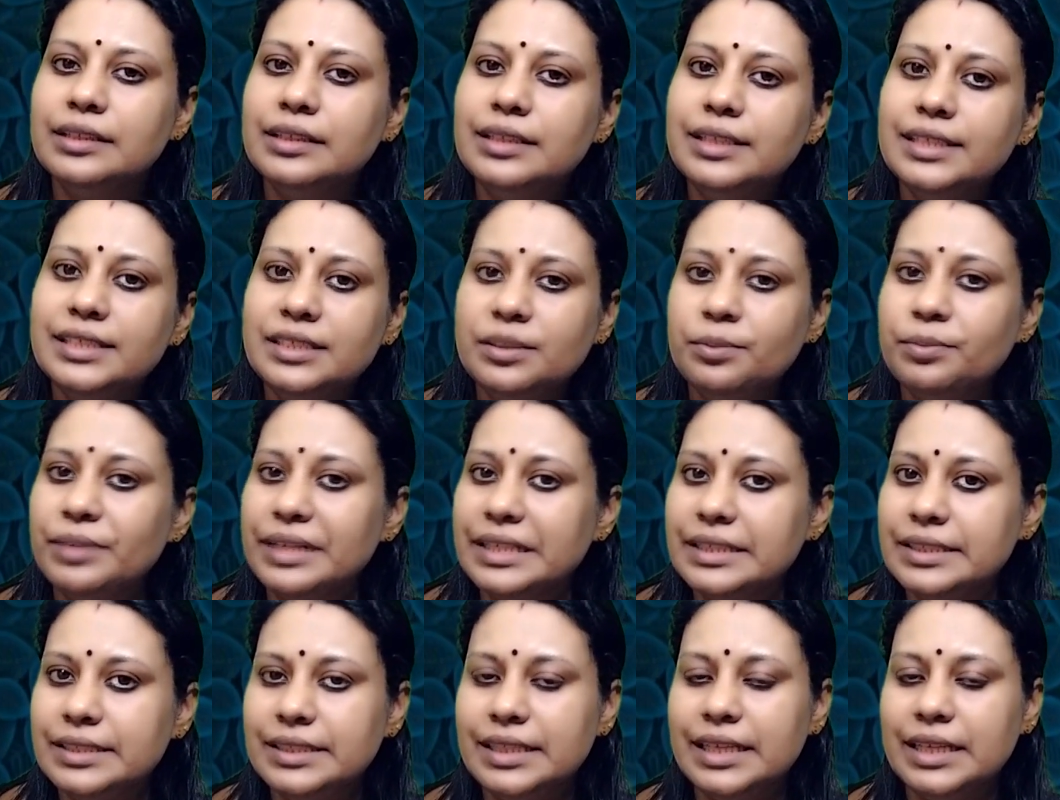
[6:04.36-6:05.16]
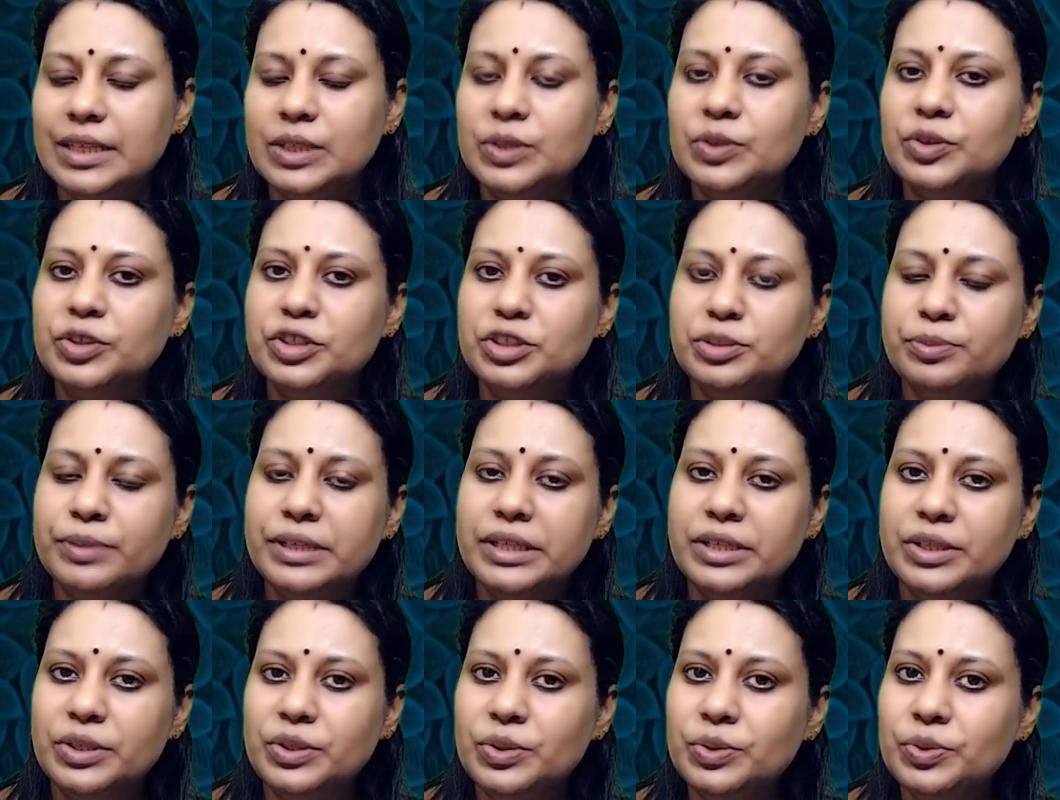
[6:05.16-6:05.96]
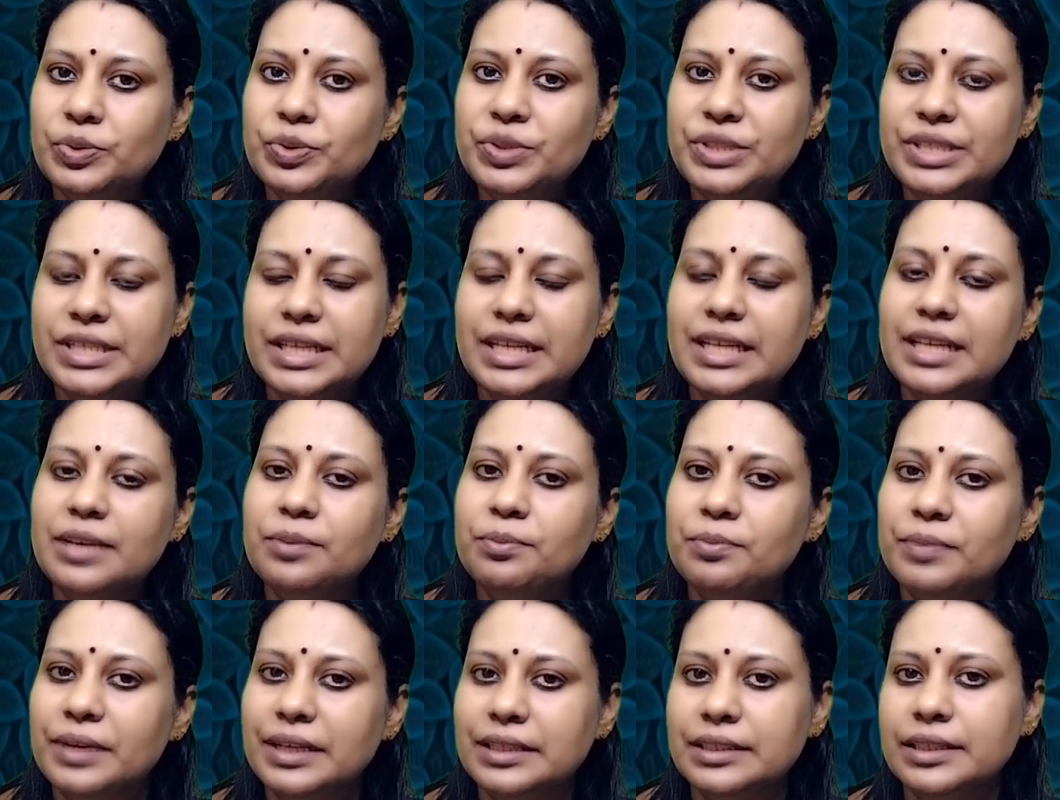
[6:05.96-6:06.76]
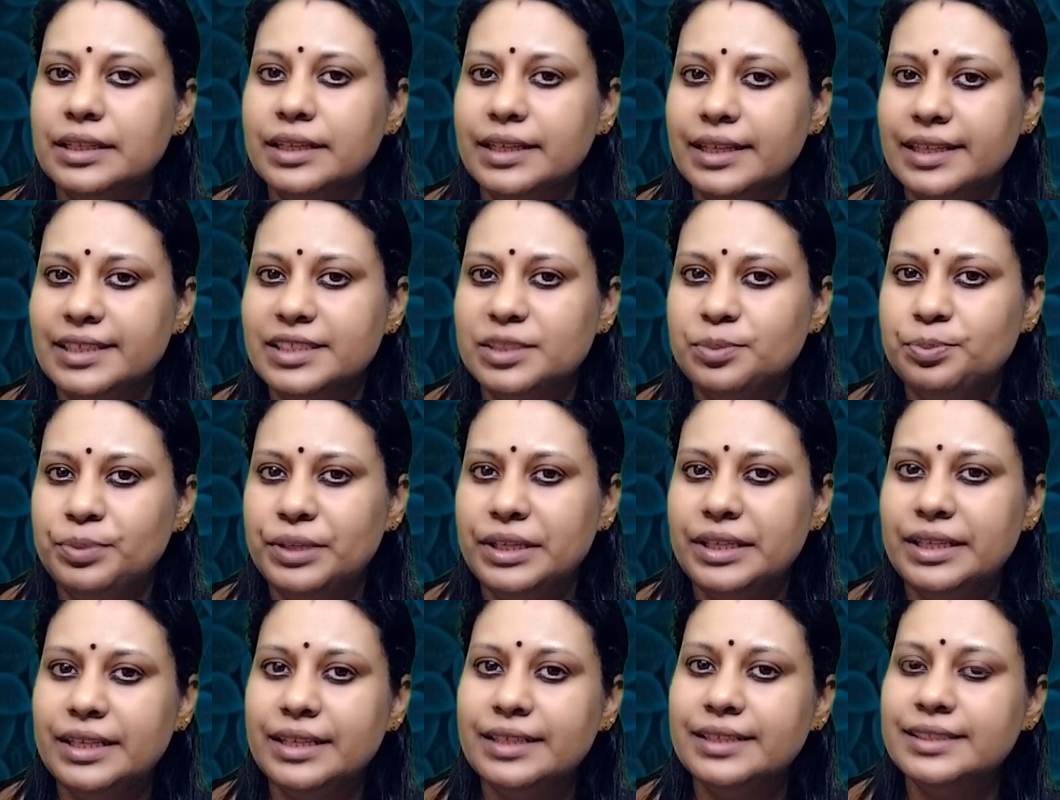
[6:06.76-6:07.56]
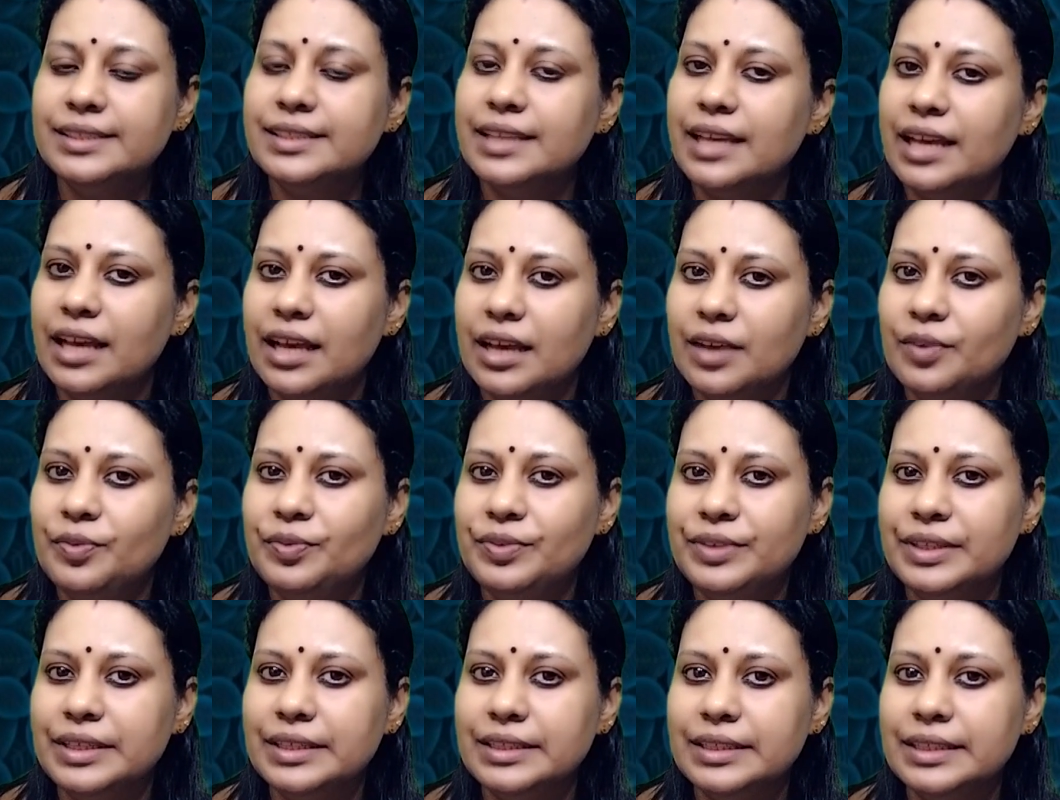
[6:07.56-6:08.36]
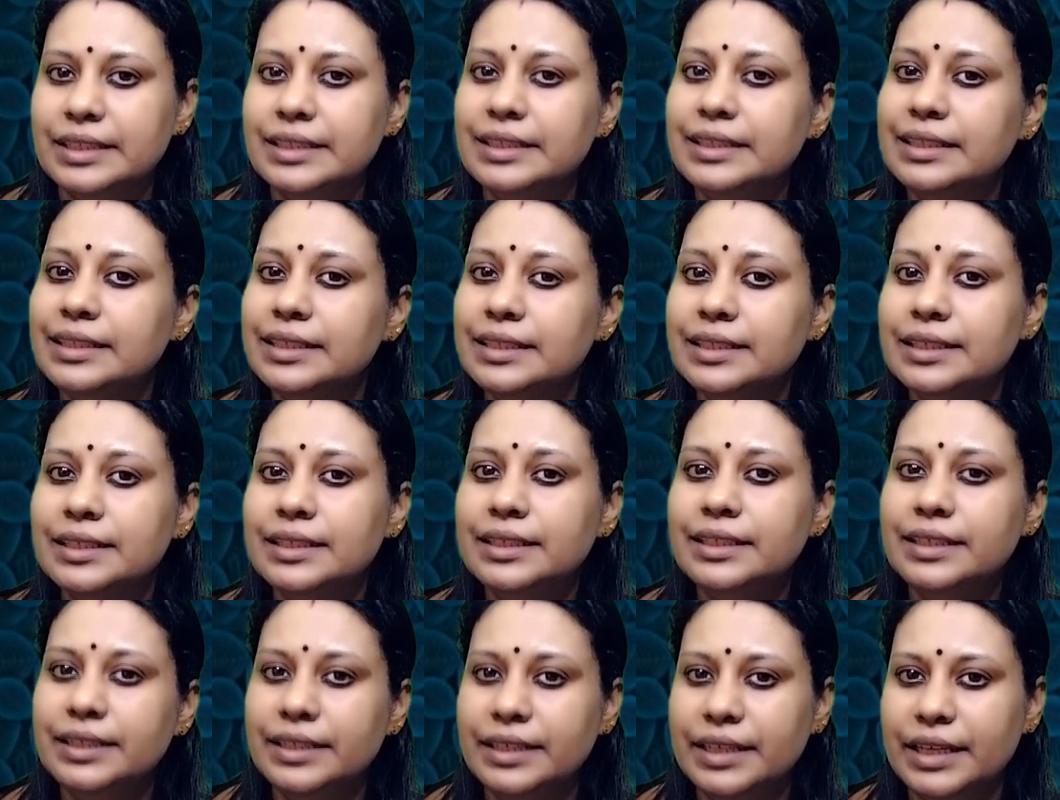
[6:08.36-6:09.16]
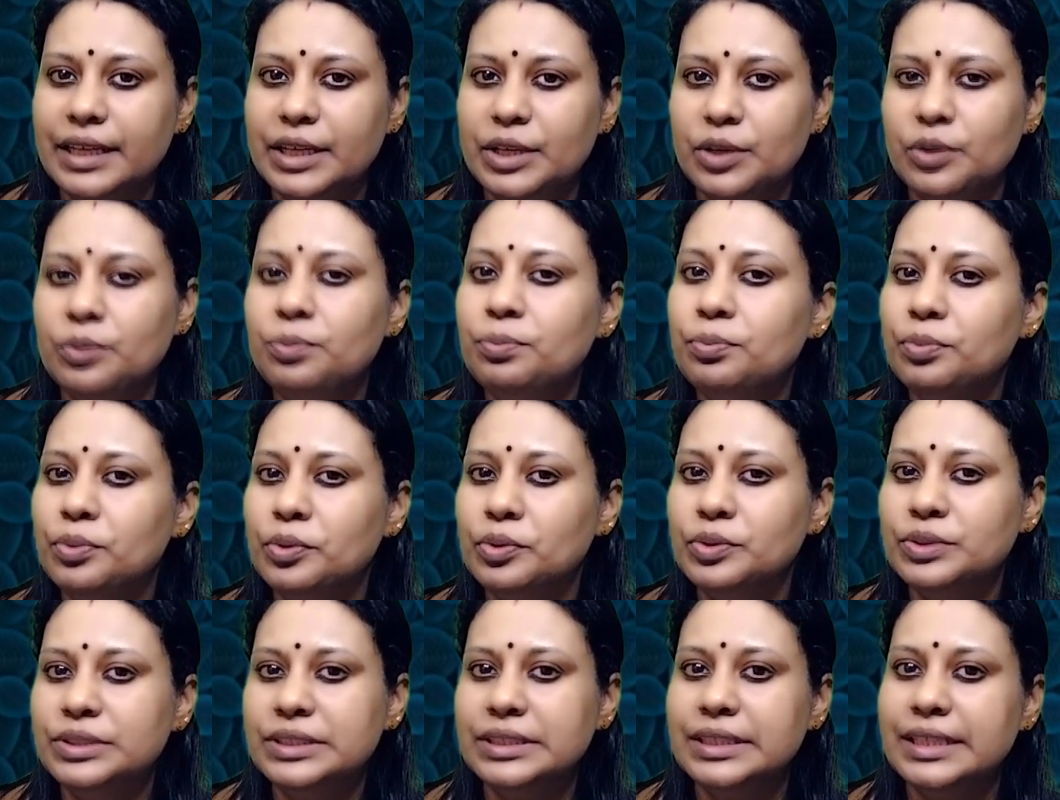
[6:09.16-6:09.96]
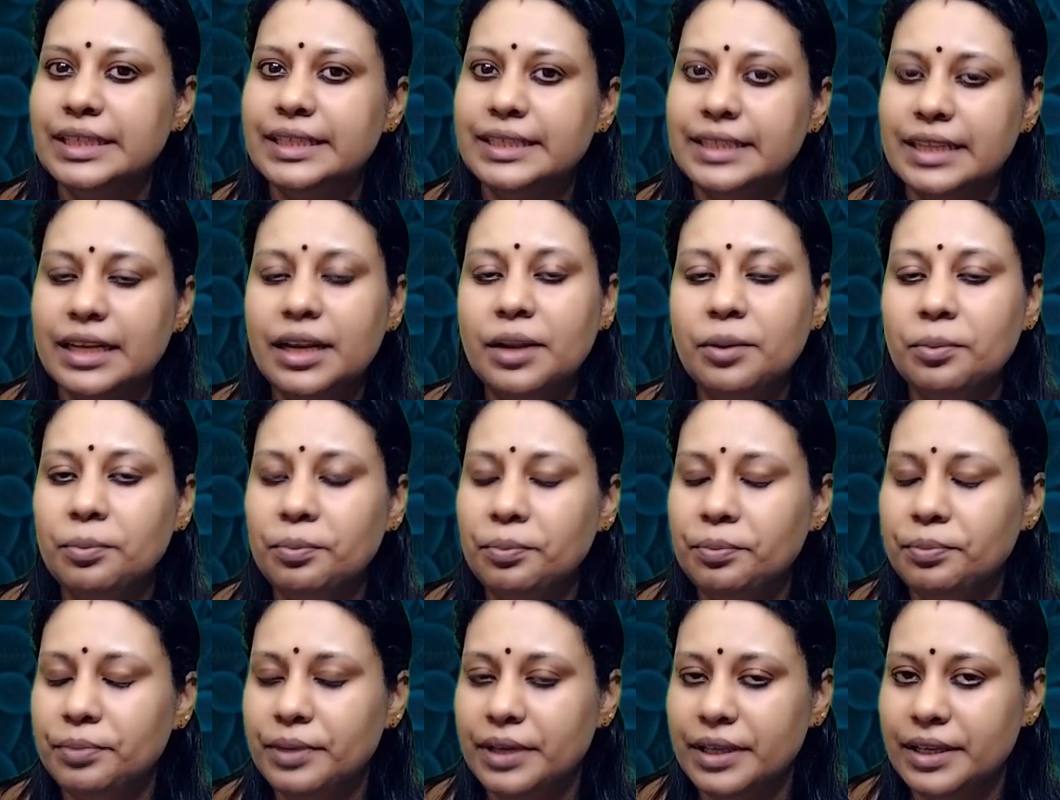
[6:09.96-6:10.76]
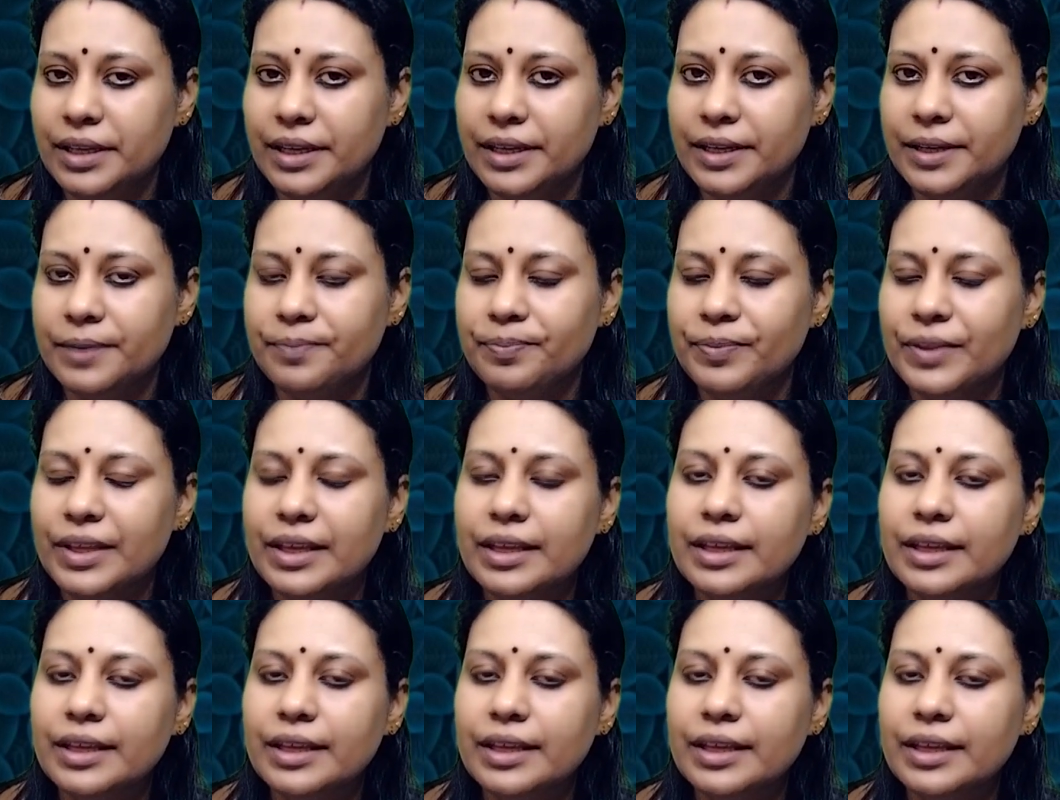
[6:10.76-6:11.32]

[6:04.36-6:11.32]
This breast engorgement usually mother experience after the 3rd day of postnatal period.